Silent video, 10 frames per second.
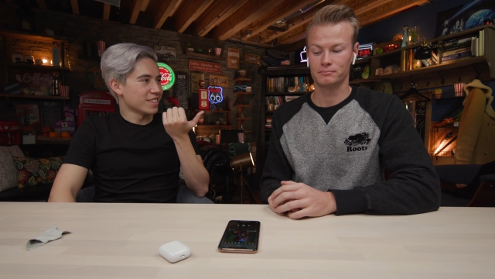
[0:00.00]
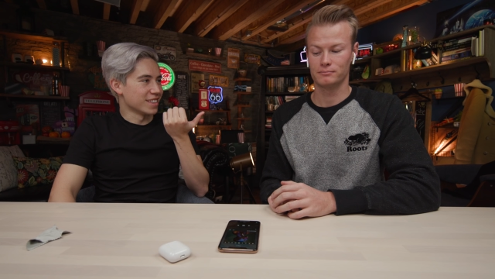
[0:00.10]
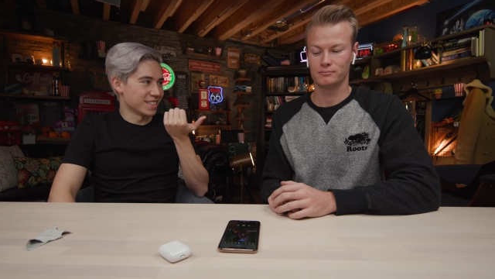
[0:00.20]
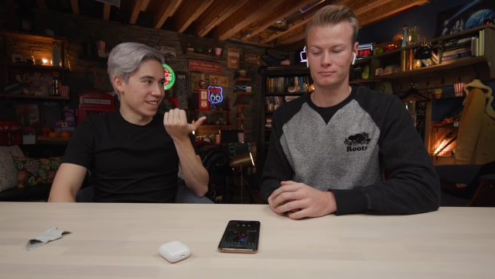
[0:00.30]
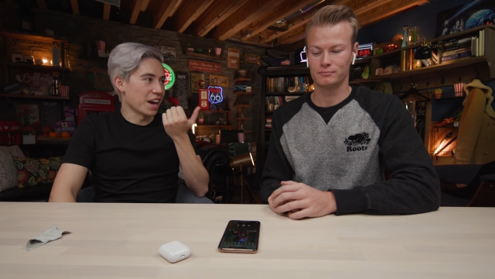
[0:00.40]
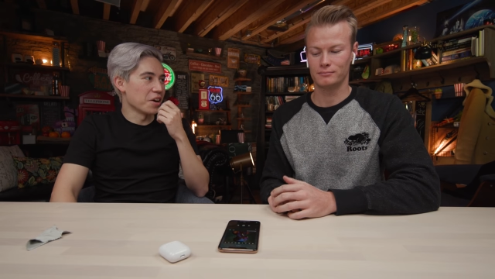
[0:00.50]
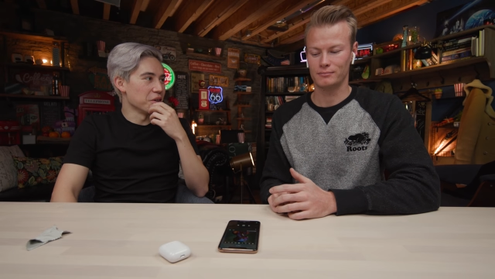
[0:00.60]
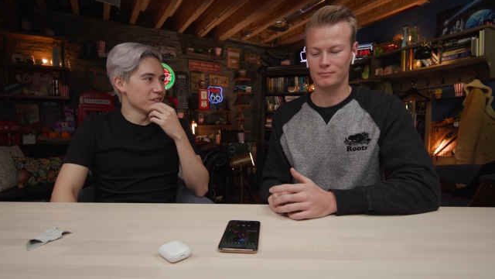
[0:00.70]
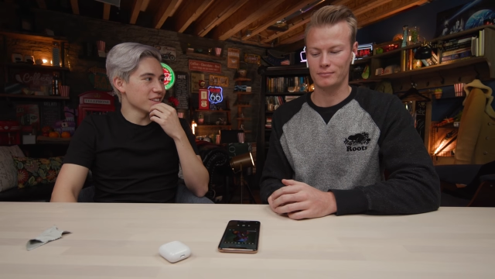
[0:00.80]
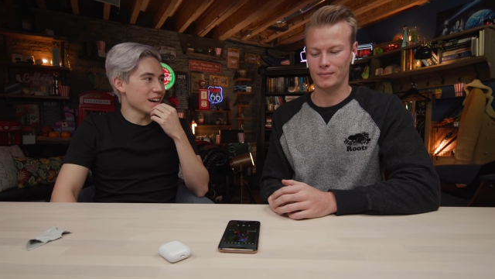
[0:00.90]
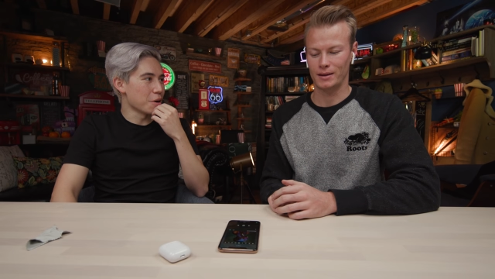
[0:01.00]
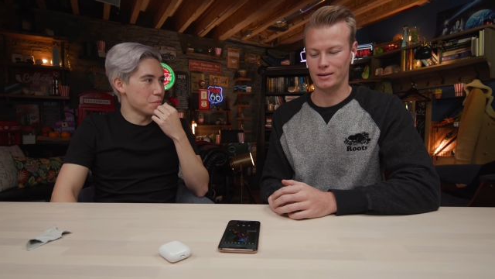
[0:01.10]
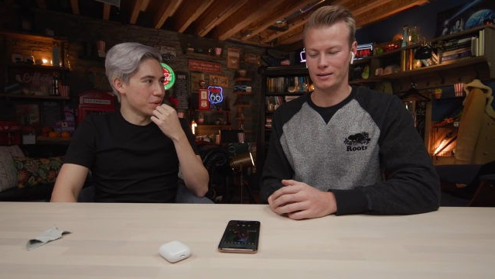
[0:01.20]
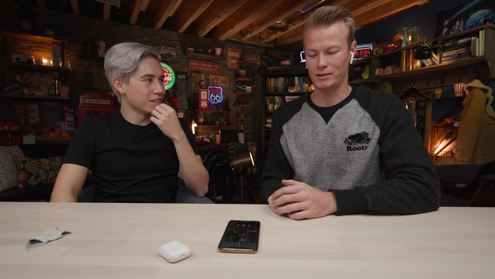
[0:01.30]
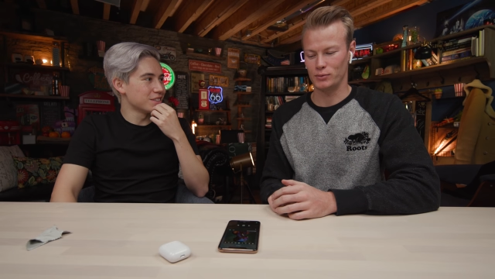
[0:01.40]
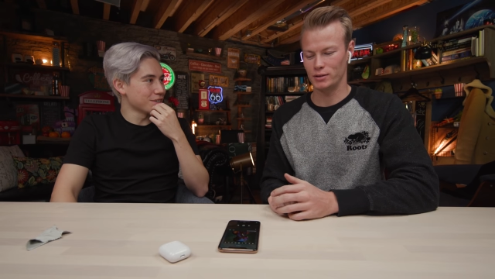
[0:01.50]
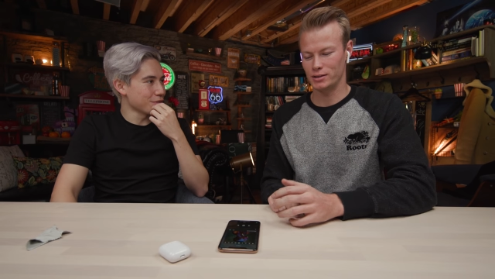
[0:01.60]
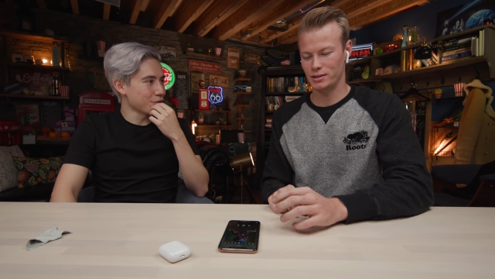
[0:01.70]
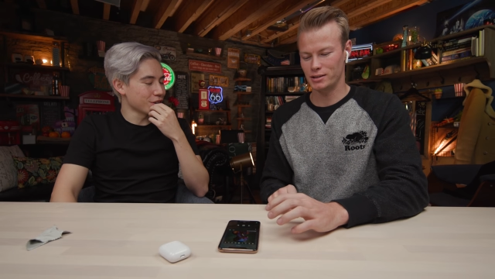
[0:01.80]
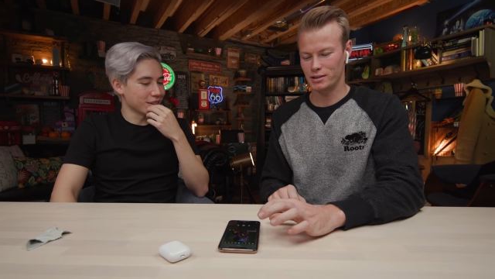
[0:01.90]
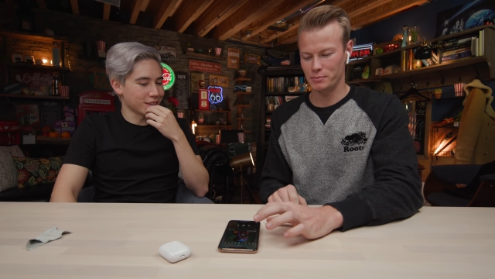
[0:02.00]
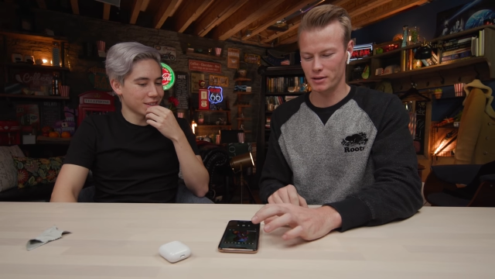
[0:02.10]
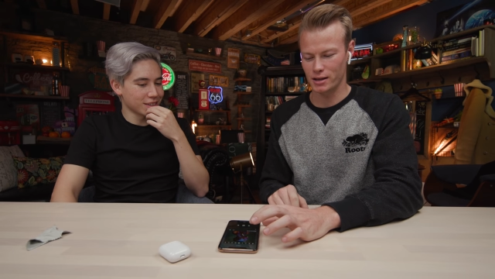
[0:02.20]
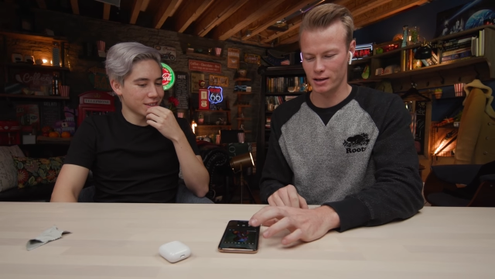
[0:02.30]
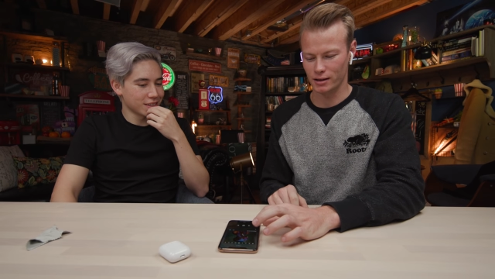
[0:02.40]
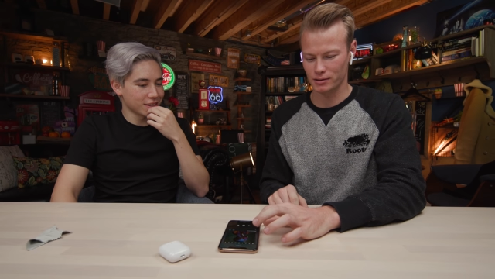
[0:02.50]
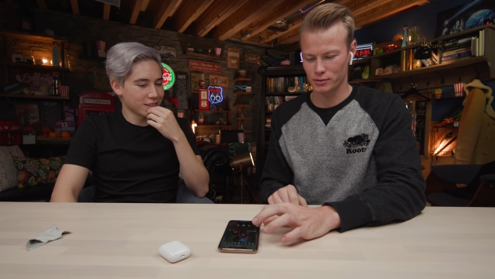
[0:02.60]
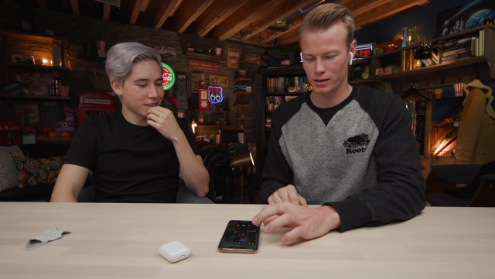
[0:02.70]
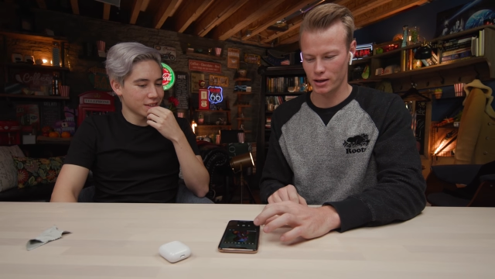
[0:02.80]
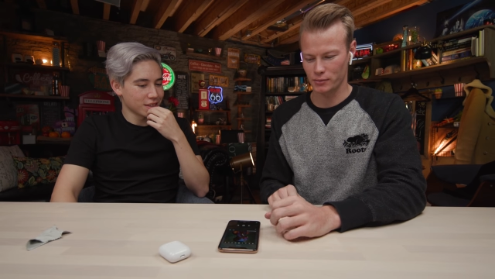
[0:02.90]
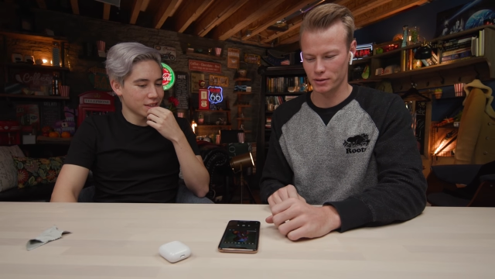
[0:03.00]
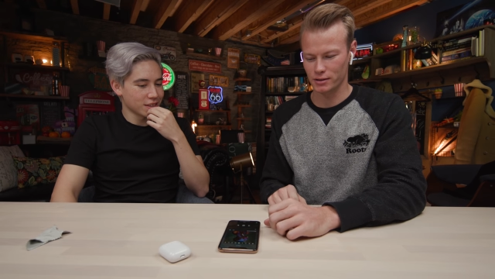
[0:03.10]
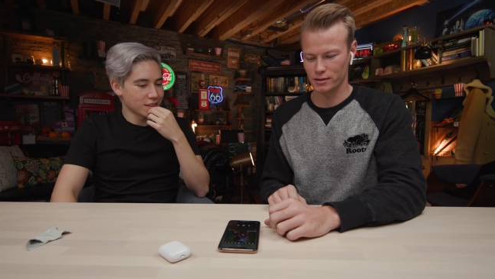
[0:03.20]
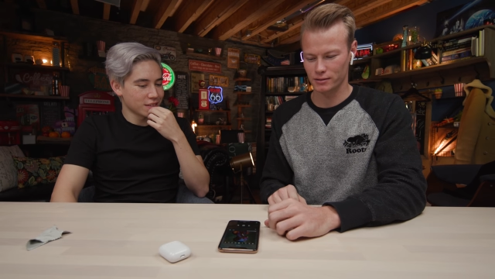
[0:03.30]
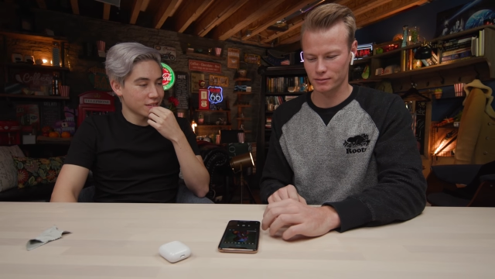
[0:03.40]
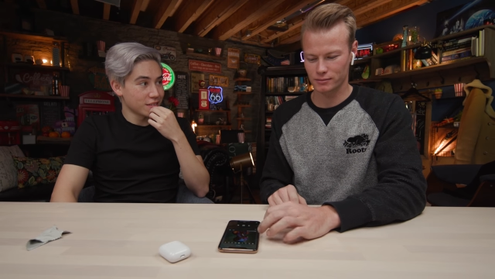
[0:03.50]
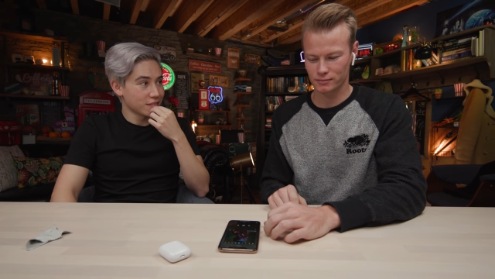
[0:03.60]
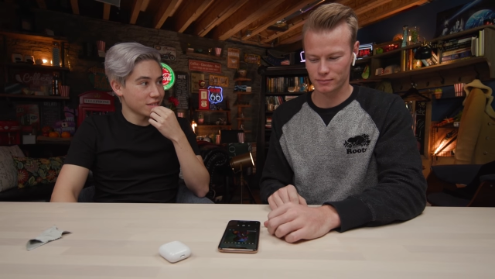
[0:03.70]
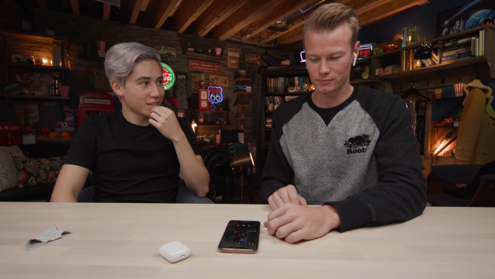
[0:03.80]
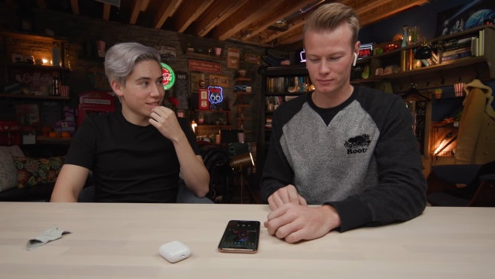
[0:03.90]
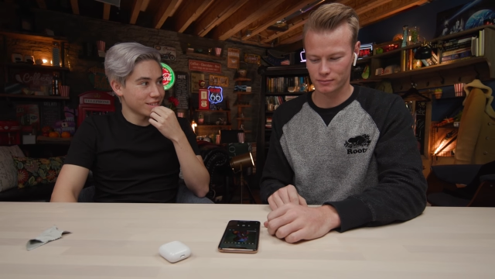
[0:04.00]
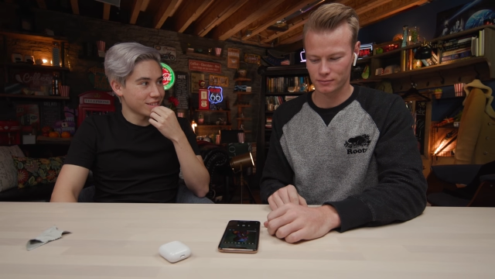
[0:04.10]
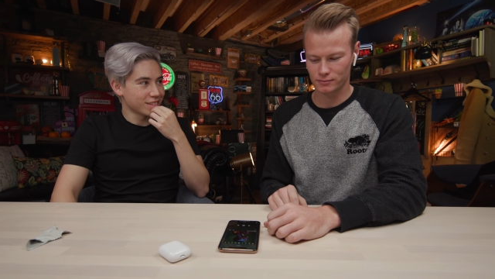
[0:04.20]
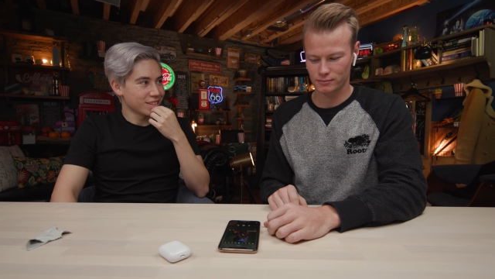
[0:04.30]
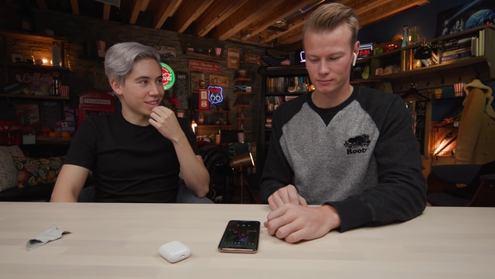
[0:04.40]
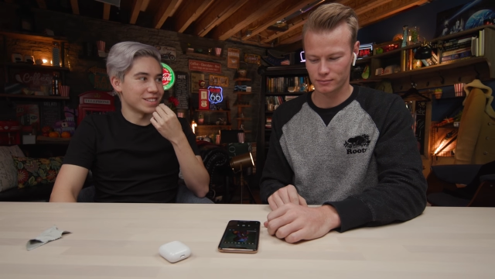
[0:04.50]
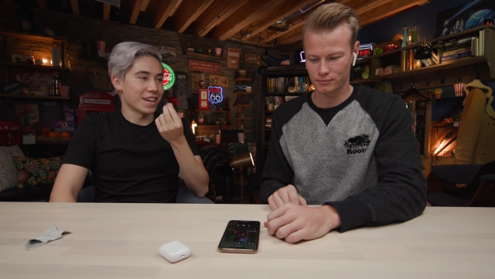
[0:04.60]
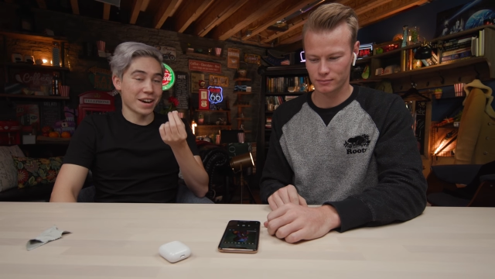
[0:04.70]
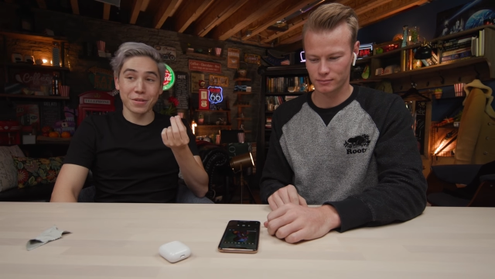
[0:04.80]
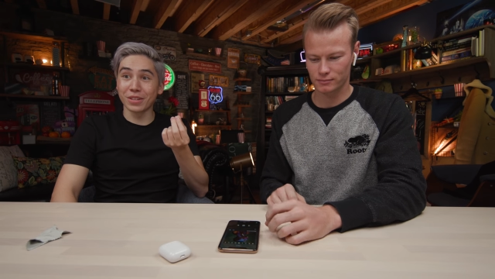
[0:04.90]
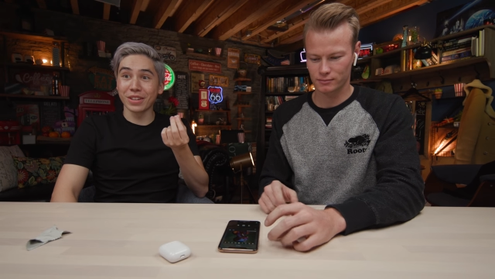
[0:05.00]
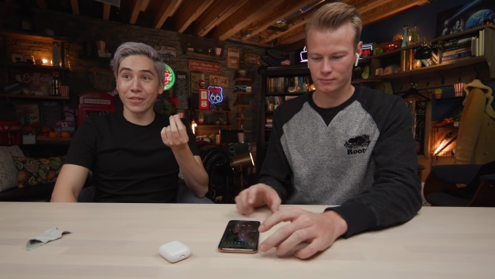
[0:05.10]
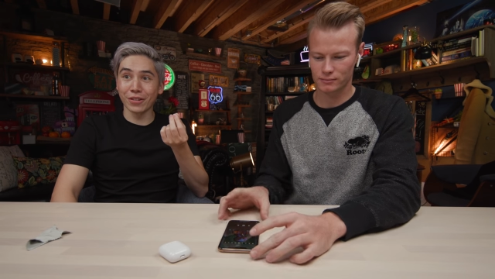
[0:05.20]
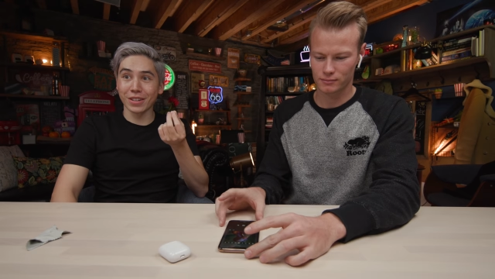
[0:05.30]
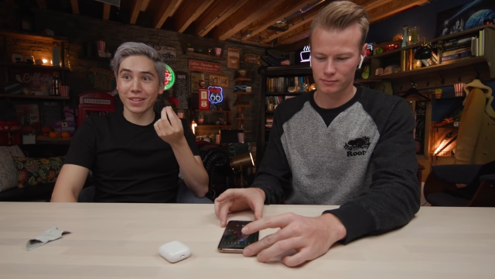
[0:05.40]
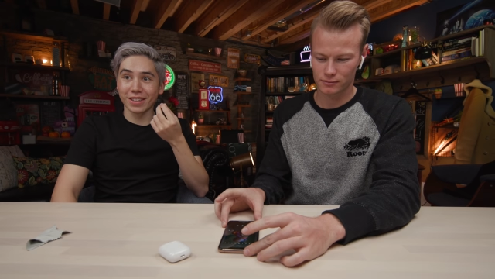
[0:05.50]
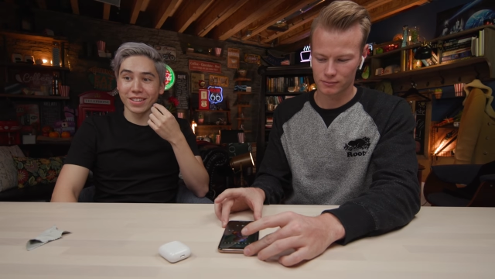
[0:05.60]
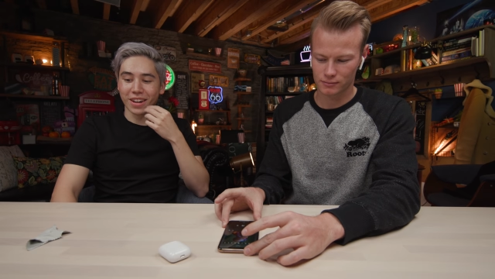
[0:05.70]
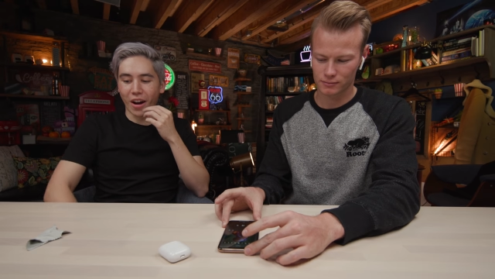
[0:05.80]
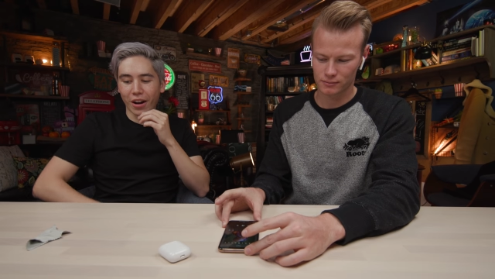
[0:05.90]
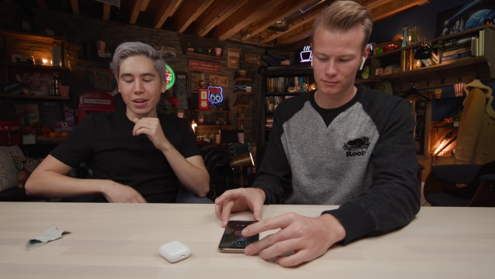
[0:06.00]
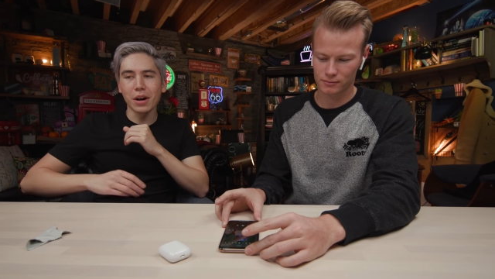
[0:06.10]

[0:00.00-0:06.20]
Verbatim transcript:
Speaker 1: They sound a bit
Speaker 2: well, different. It's just the beginning, so I can't really meet.
Speaker 1: They sound different. All right,